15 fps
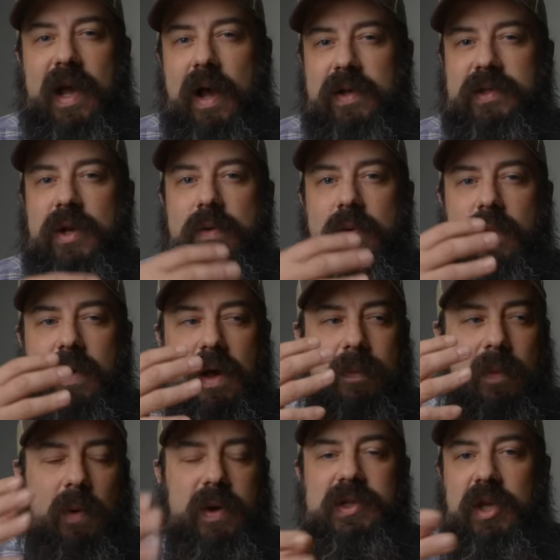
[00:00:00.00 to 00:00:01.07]
I also
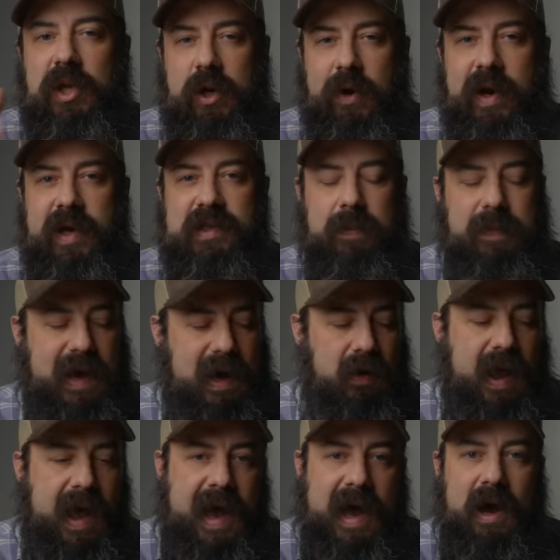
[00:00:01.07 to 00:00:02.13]
am always curious about
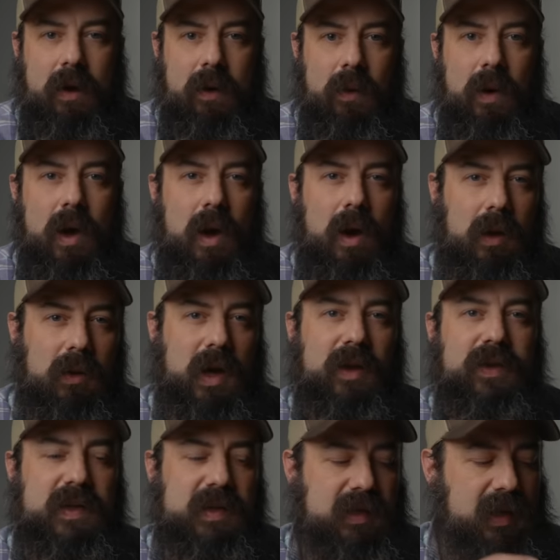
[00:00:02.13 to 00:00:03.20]
how a lot of
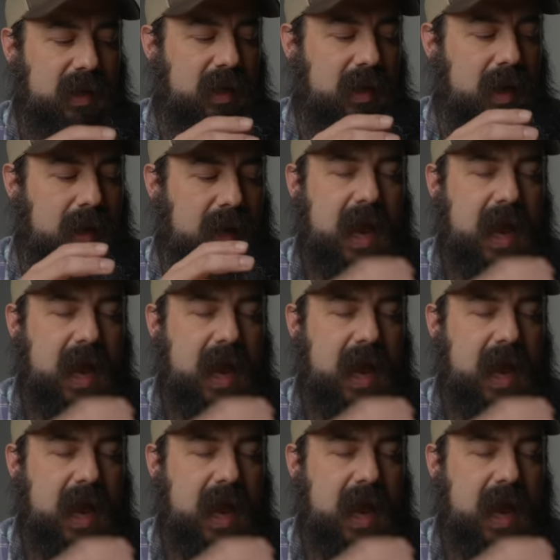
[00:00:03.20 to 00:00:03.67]
these uh,